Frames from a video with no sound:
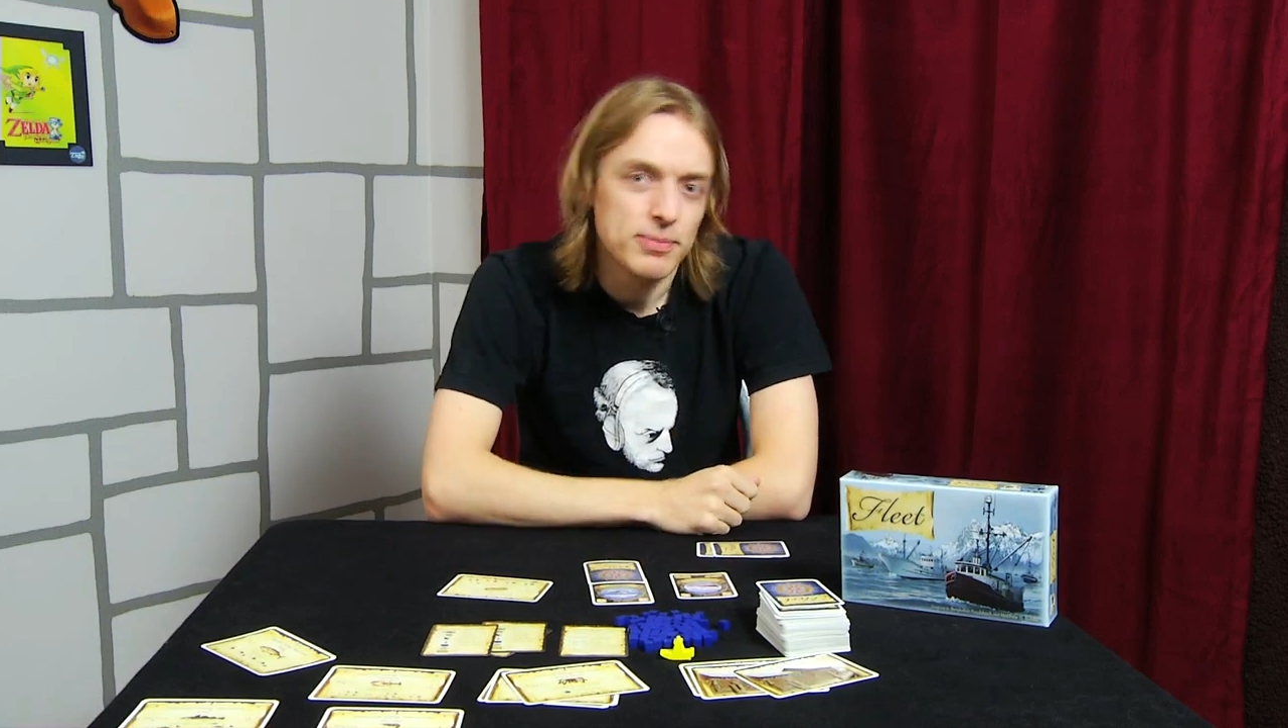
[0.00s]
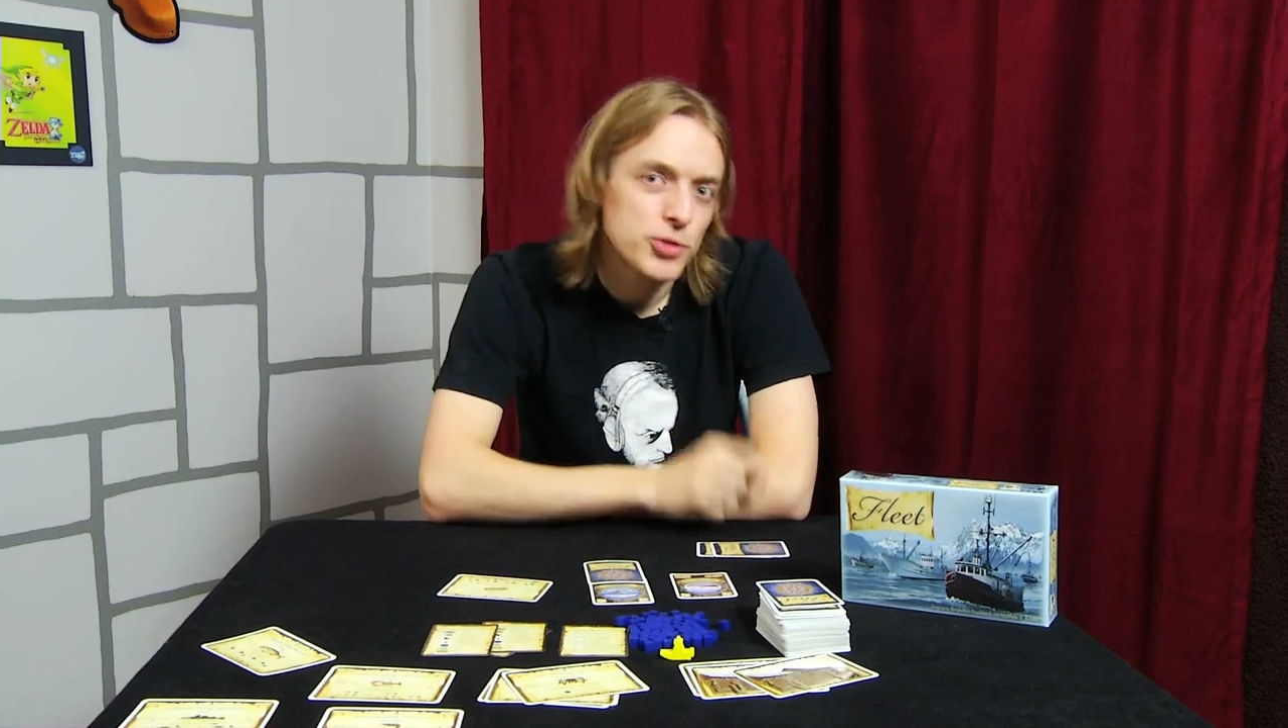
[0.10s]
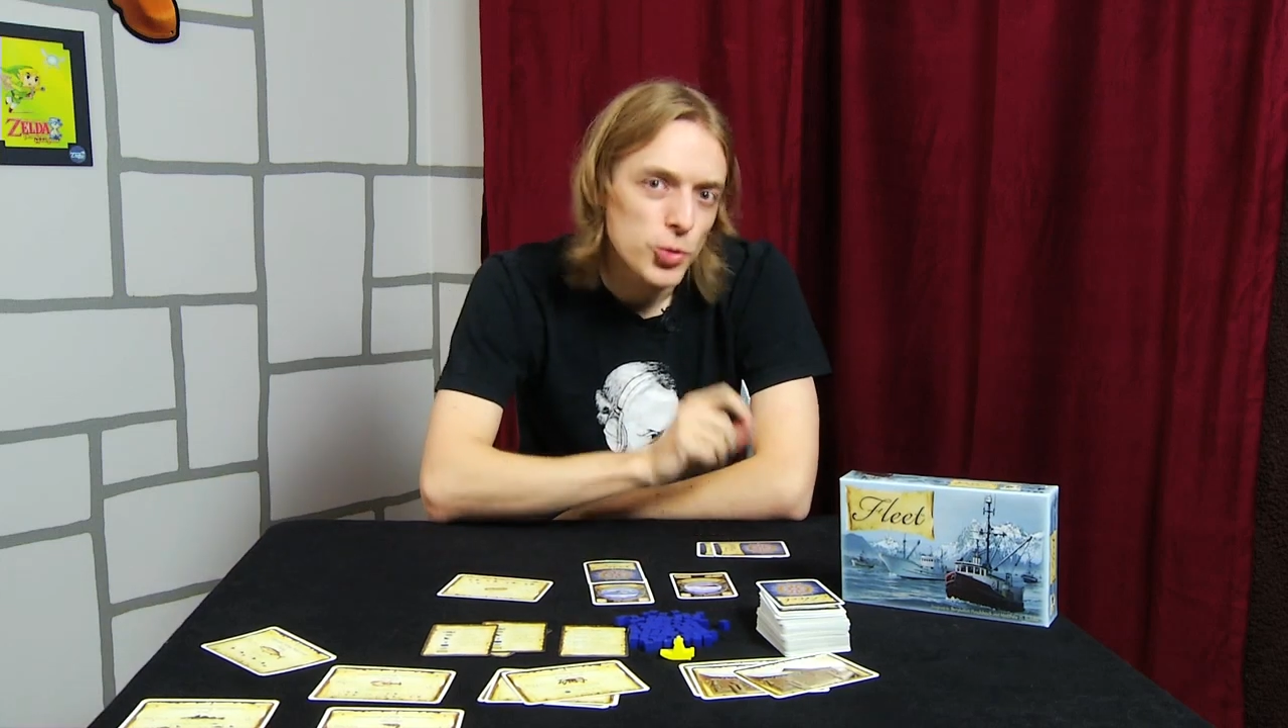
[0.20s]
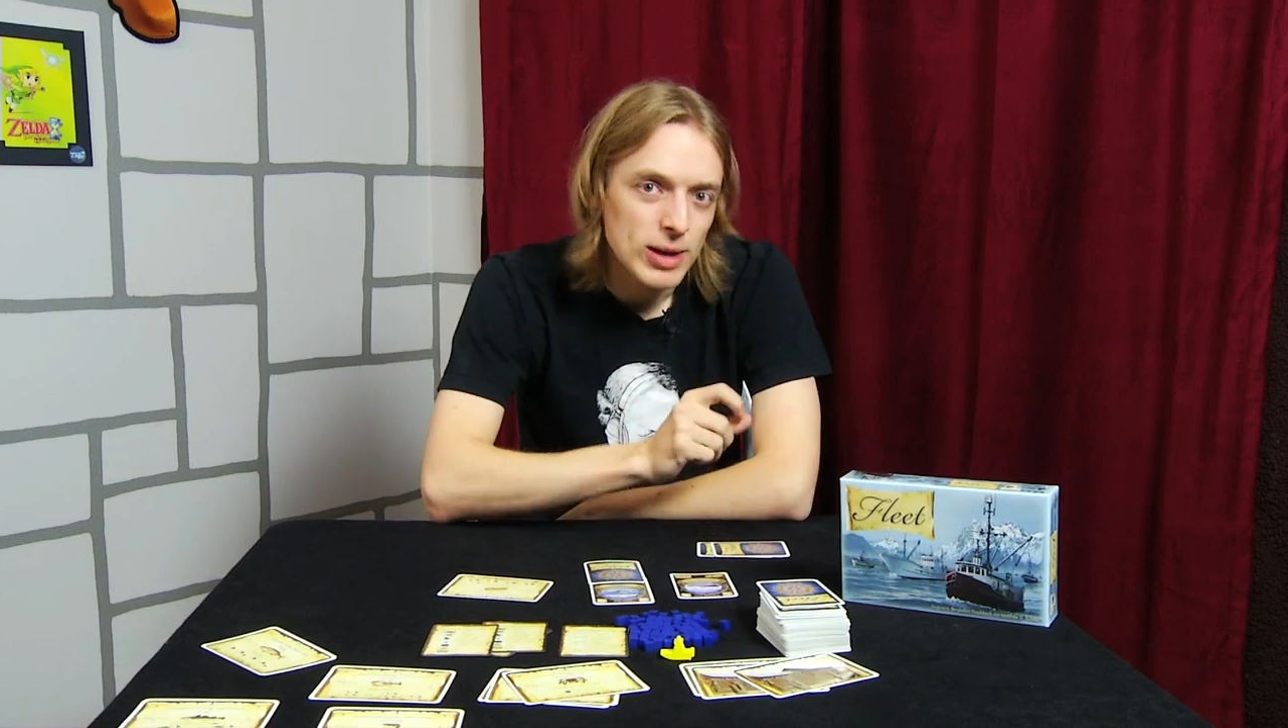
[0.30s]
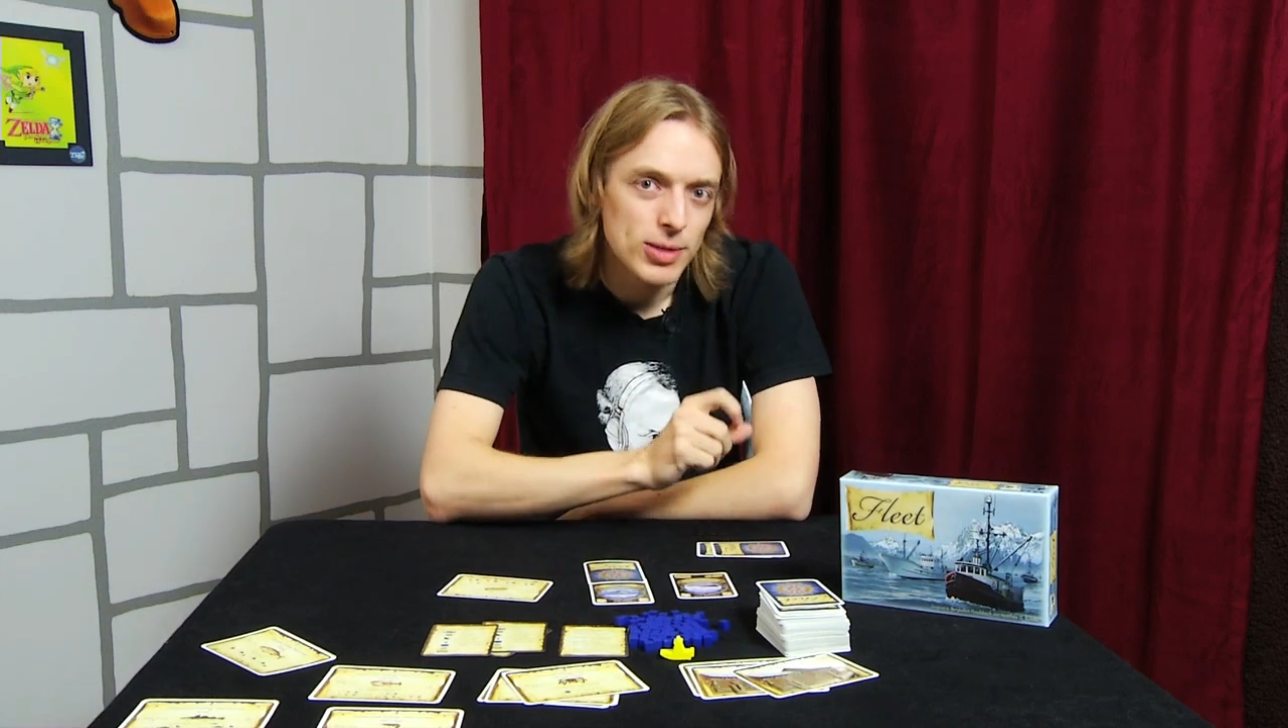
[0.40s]

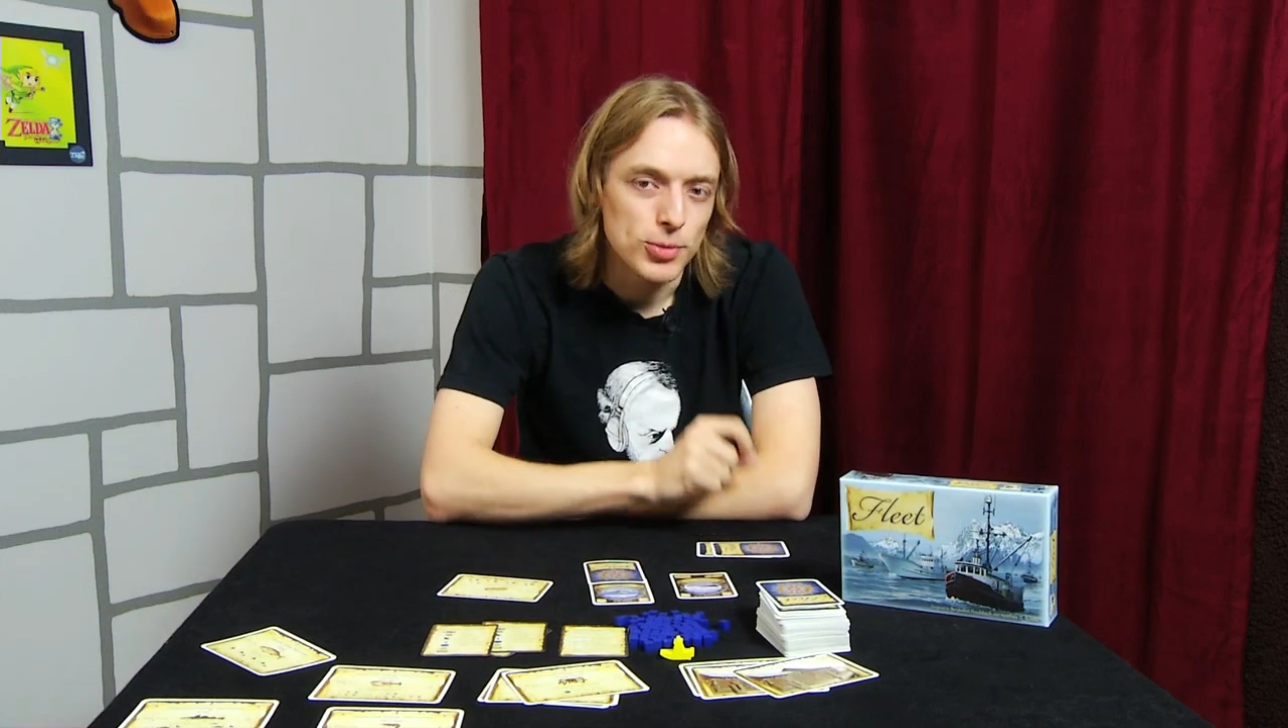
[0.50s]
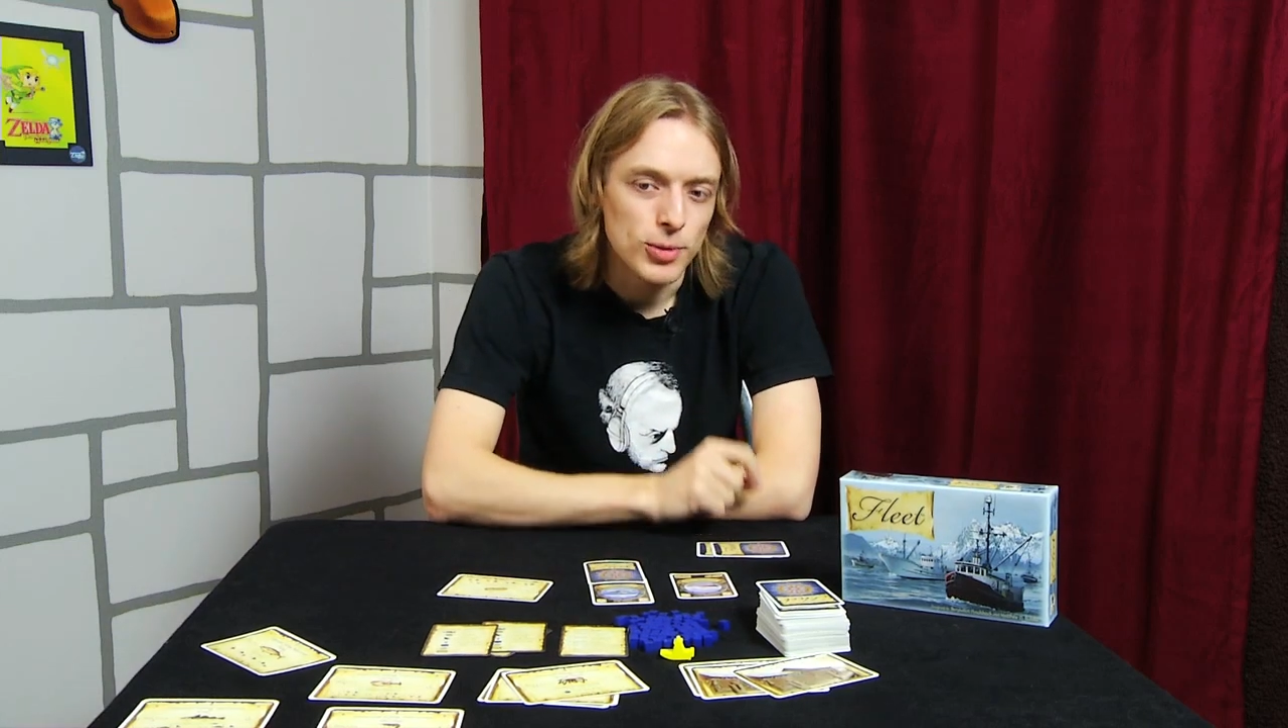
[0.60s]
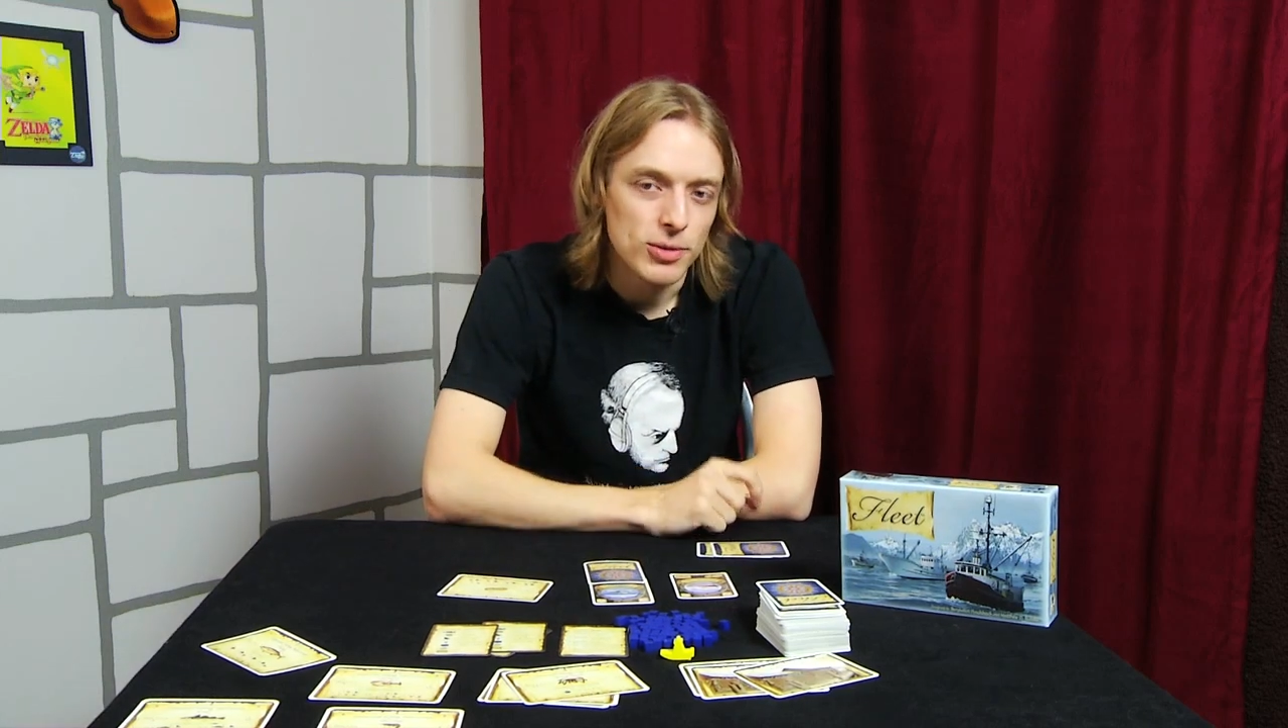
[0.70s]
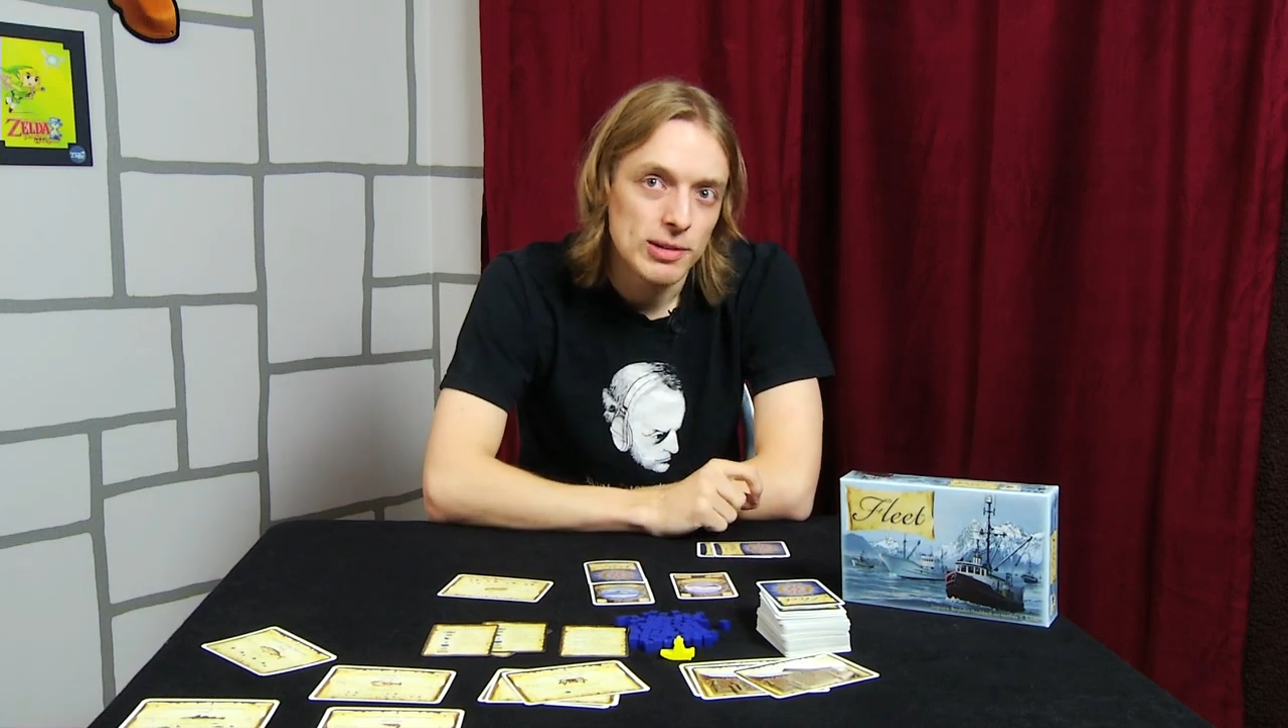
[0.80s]
tweak the rules